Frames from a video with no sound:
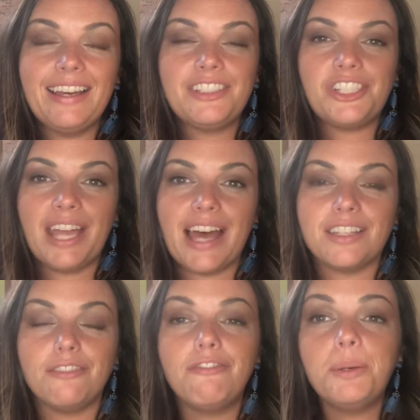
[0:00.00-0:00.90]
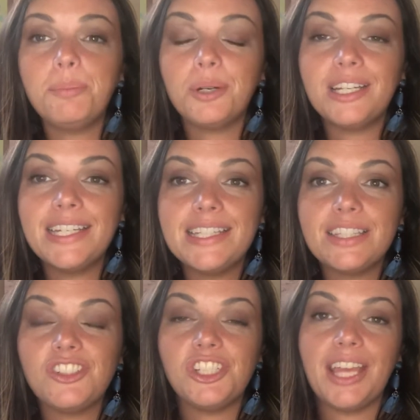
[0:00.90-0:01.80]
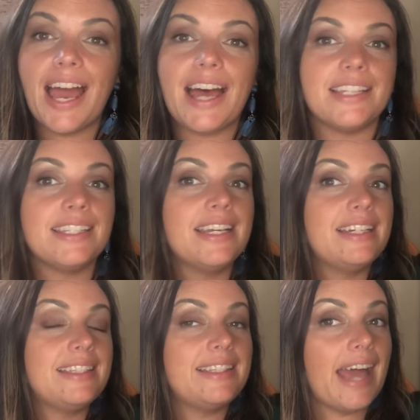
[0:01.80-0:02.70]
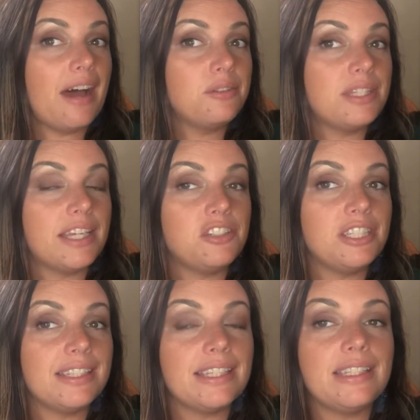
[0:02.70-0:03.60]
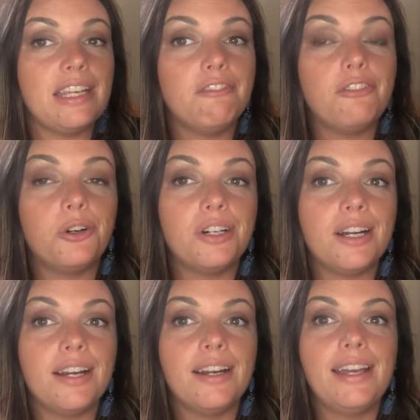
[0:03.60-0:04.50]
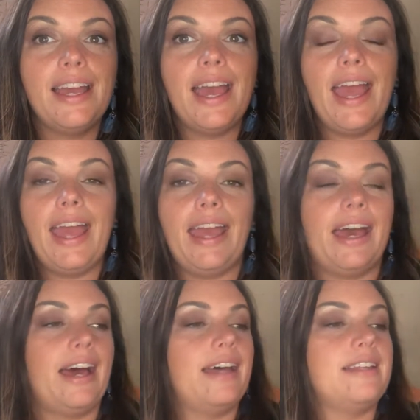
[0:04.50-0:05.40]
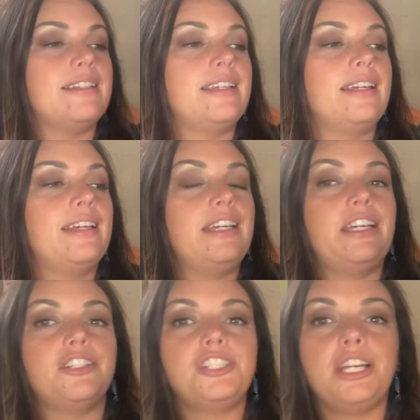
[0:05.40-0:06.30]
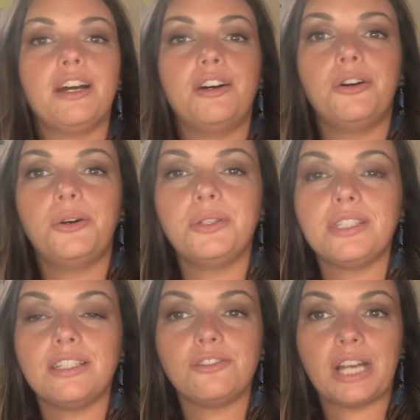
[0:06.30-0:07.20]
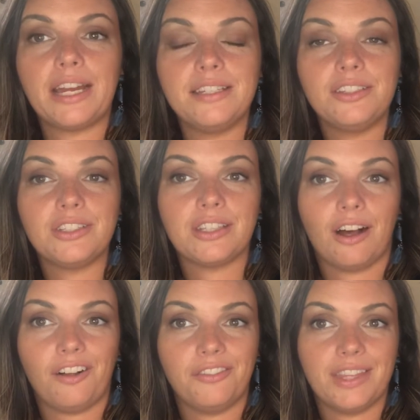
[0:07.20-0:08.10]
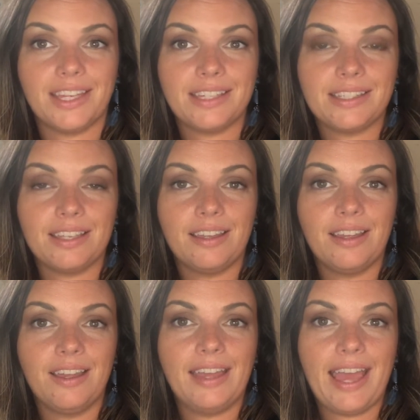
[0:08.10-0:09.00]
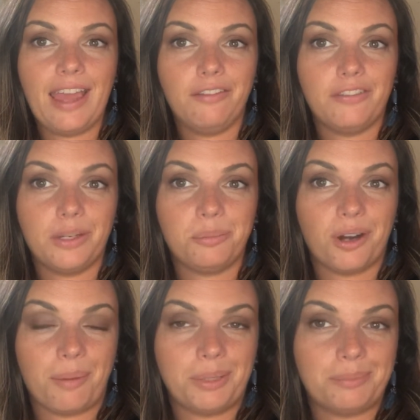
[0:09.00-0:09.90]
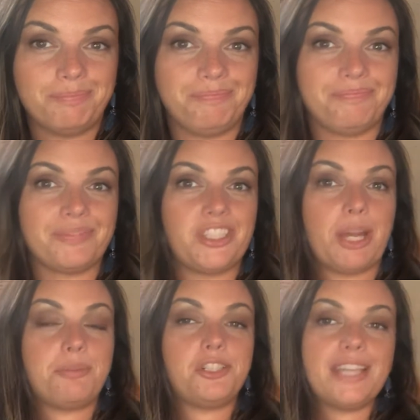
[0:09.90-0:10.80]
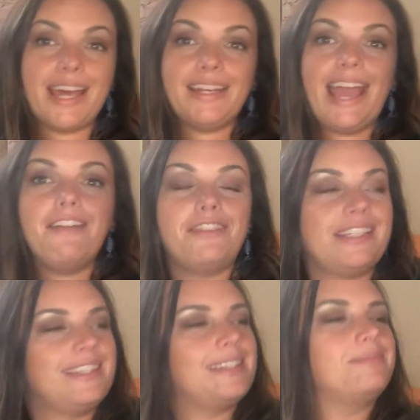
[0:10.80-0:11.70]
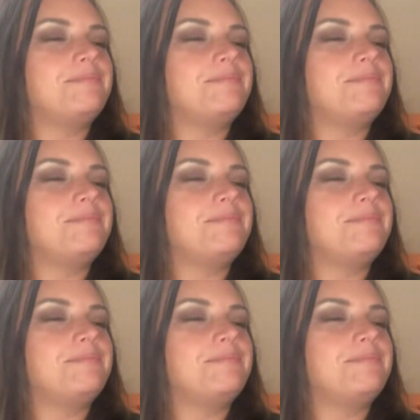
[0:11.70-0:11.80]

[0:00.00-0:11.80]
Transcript: She has footprints, she has sounds that she's listening for, and here she goes trying to solve this aphid problem. Chapter 10, Aphids.